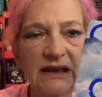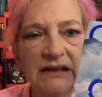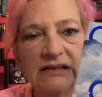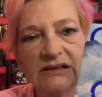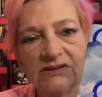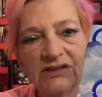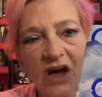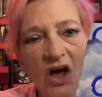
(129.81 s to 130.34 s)
And
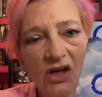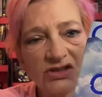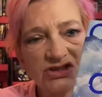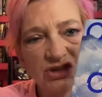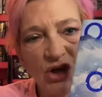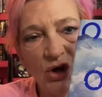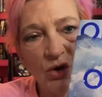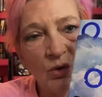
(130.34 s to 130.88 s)
there's
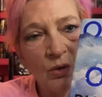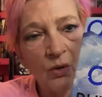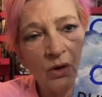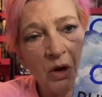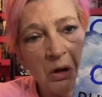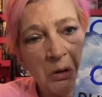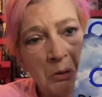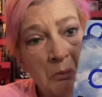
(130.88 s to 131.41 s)
also
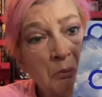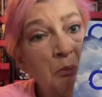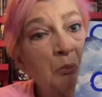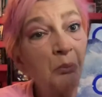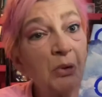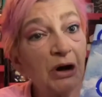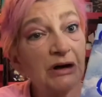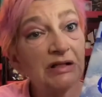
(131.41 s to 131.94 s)

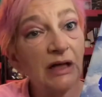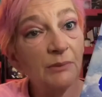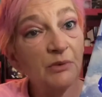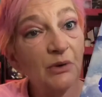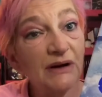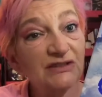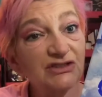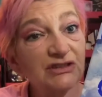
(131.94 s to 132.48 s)
book club
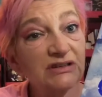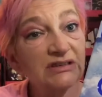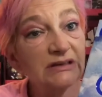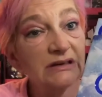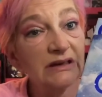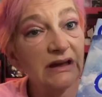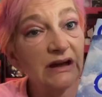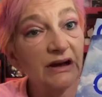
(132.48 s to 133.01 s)
questions
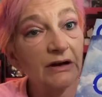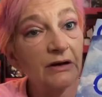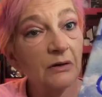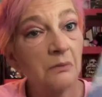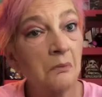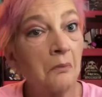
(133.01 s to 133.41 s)
in here.